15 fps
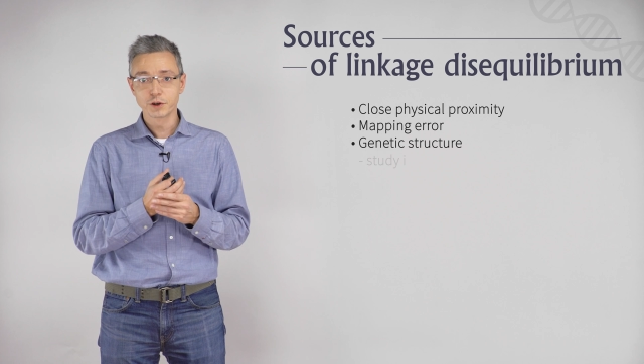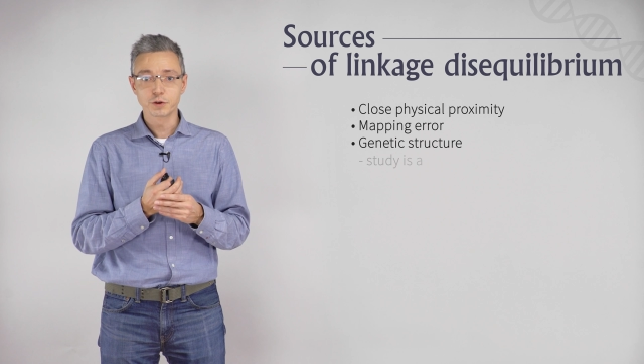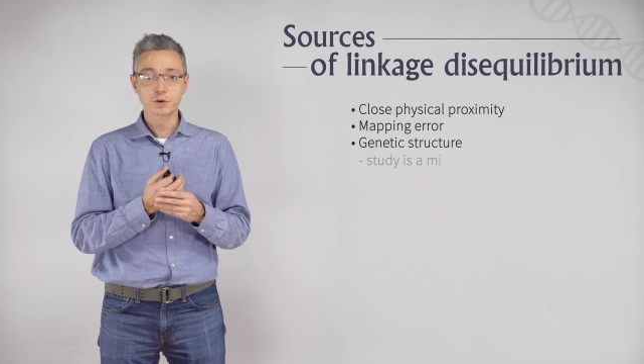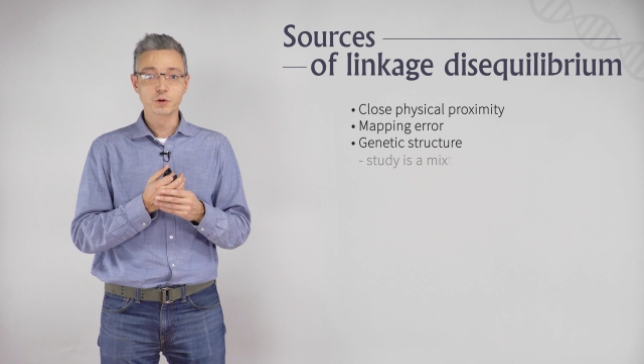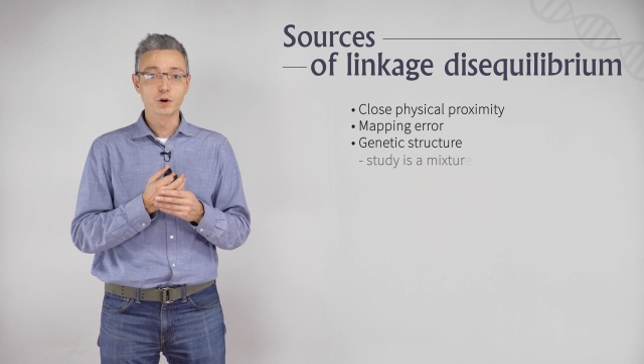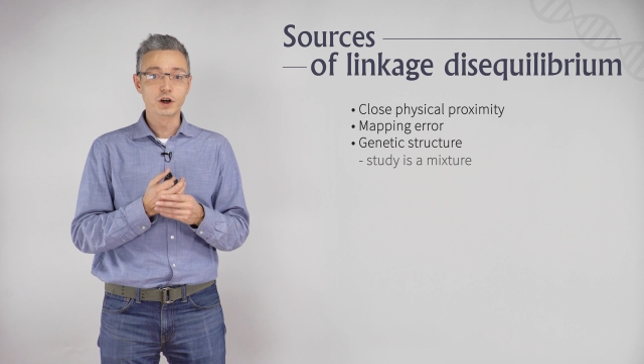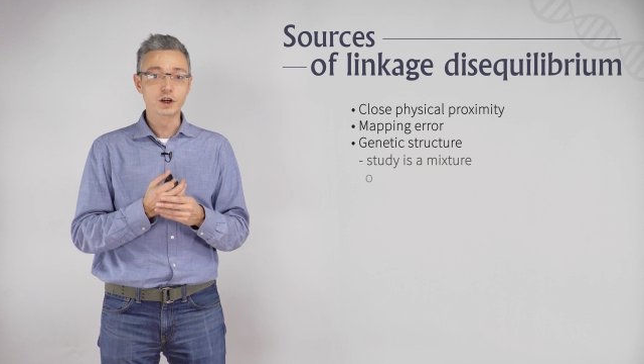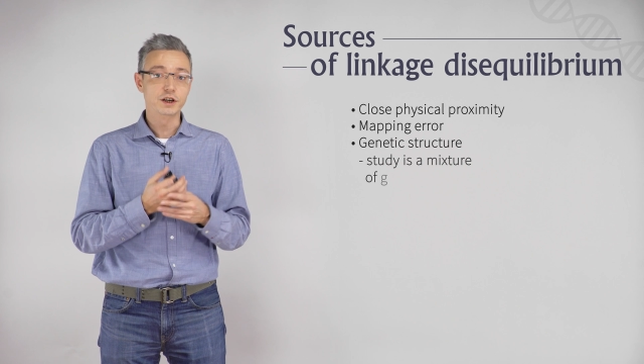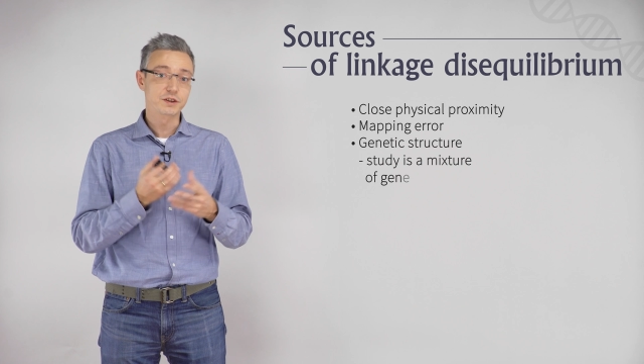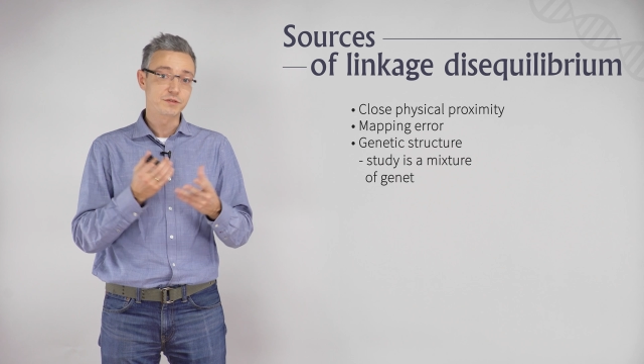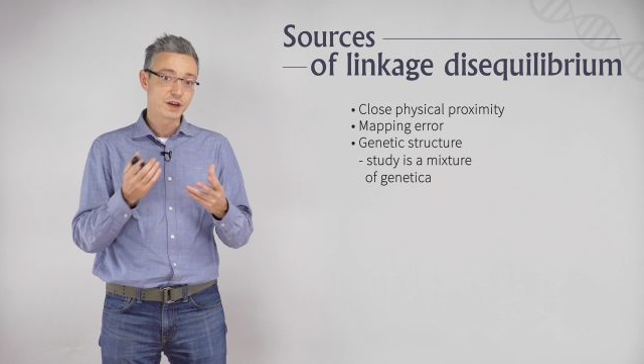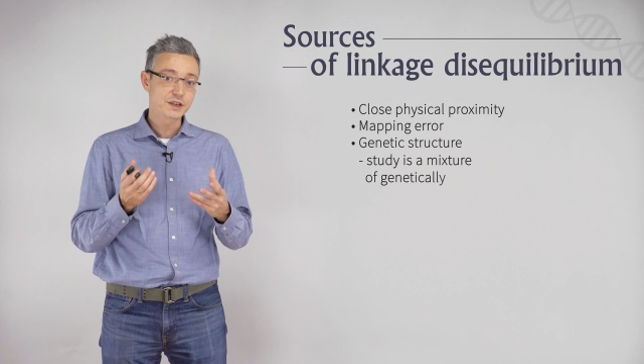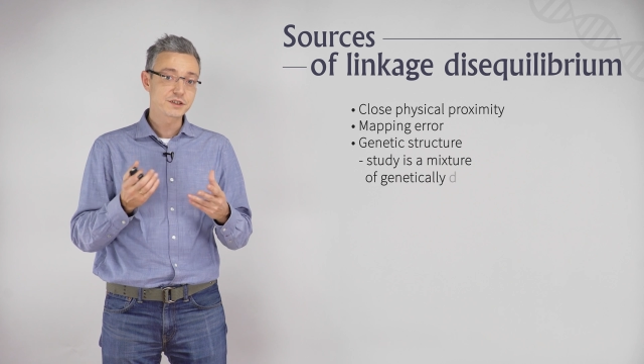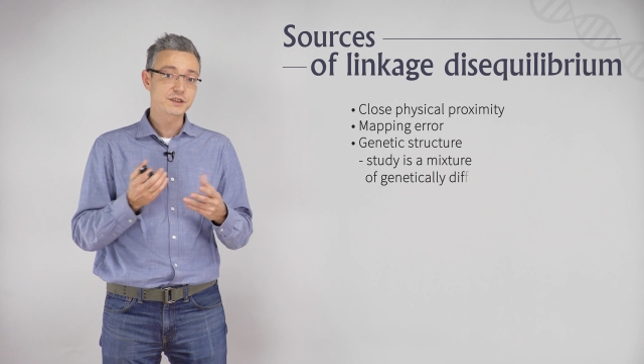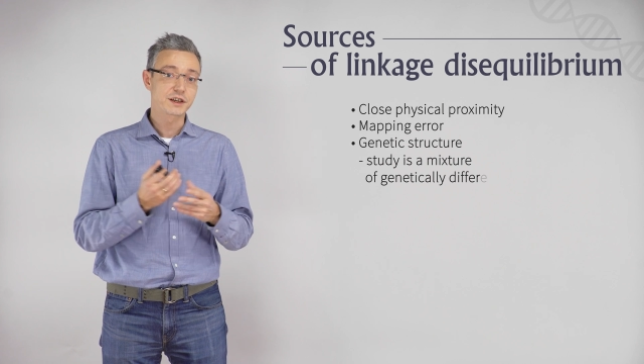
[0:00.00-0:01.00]
you are
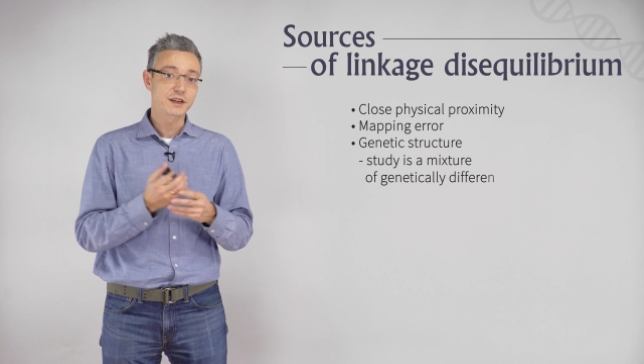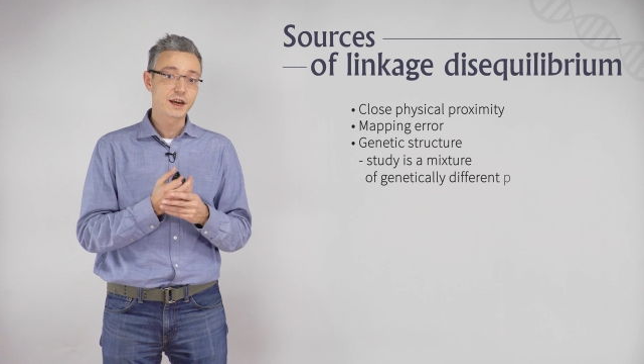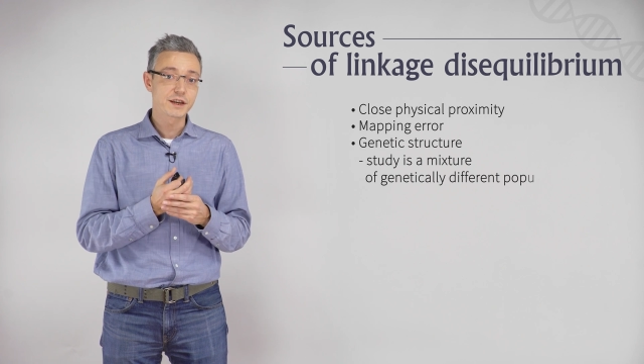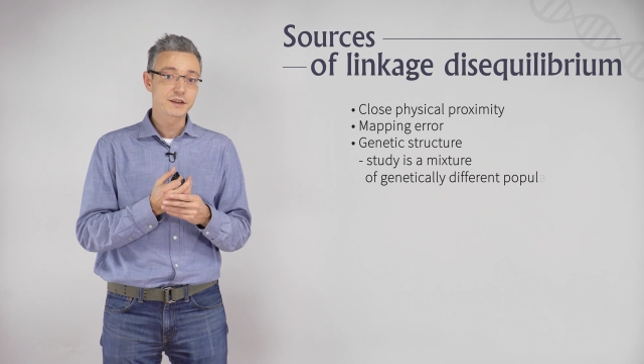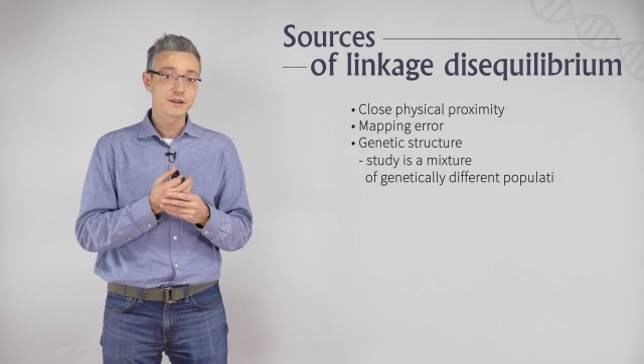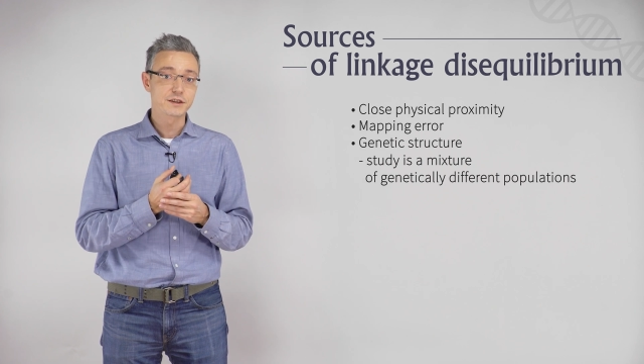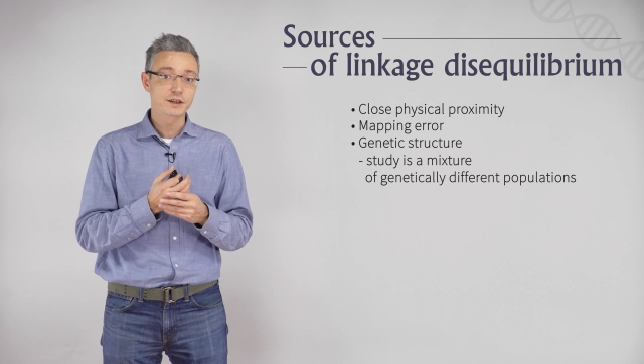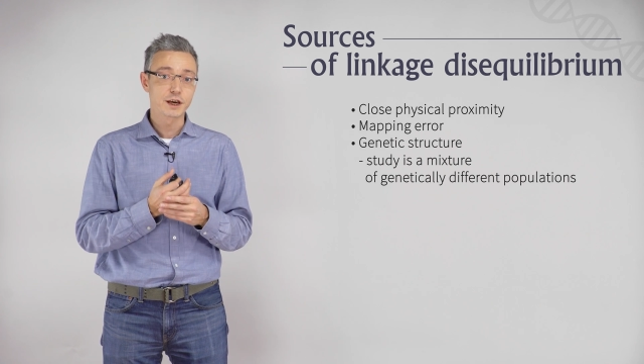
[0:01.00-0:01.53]
investigating